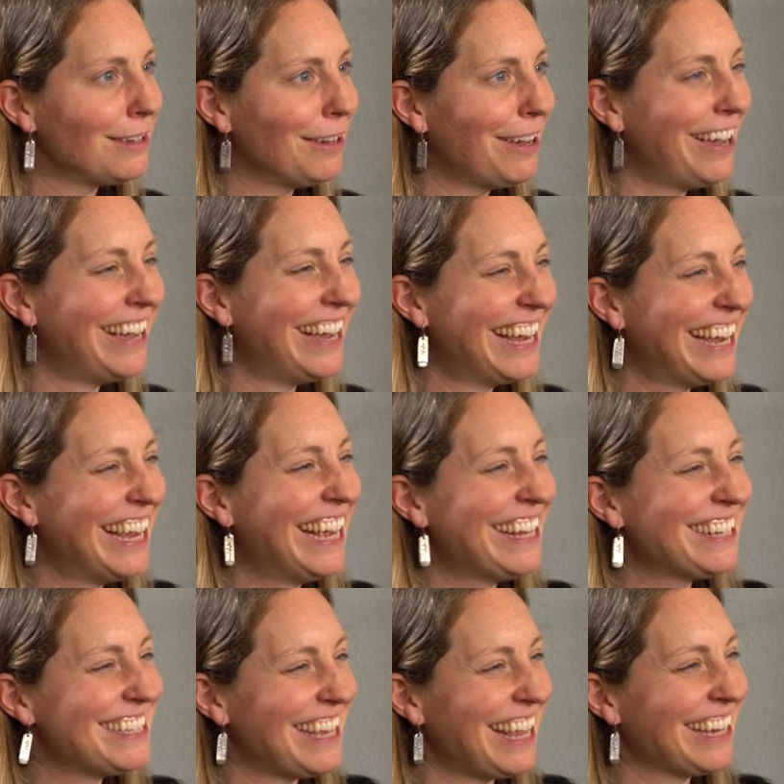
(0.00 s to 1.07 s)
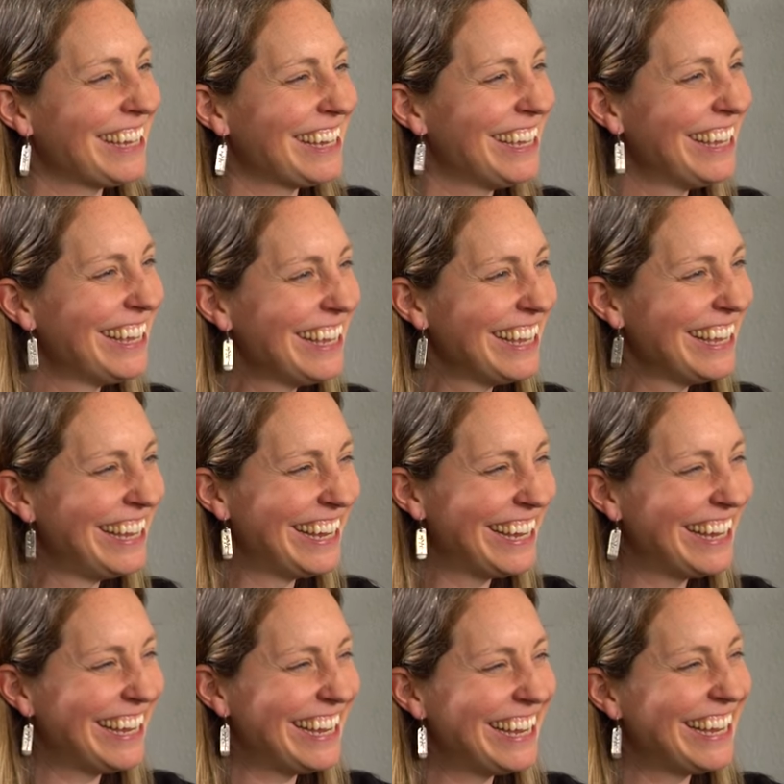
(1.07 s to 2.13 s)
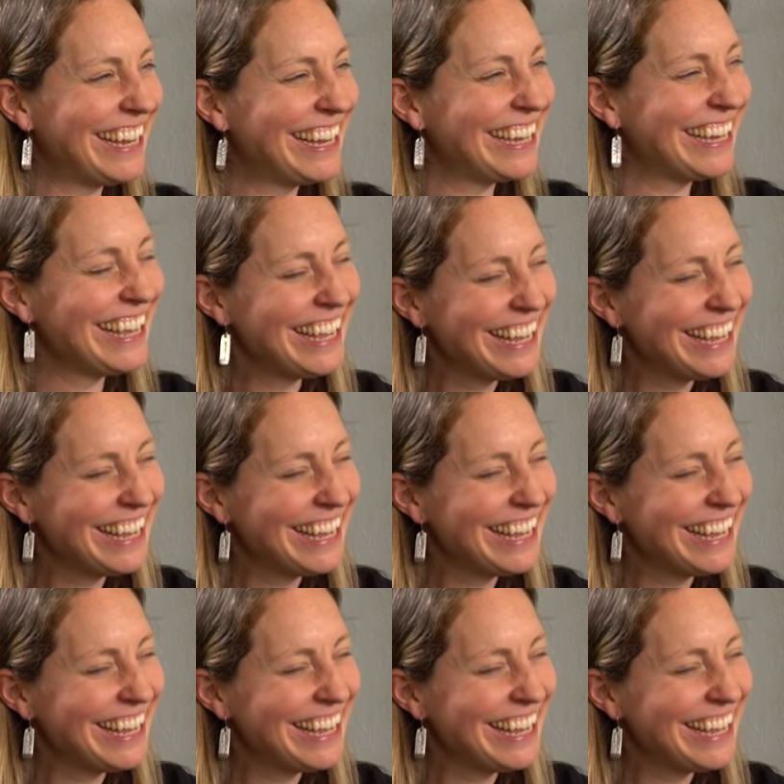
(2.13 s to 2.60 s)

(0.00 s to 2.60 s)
Yeah, handy advice, I think.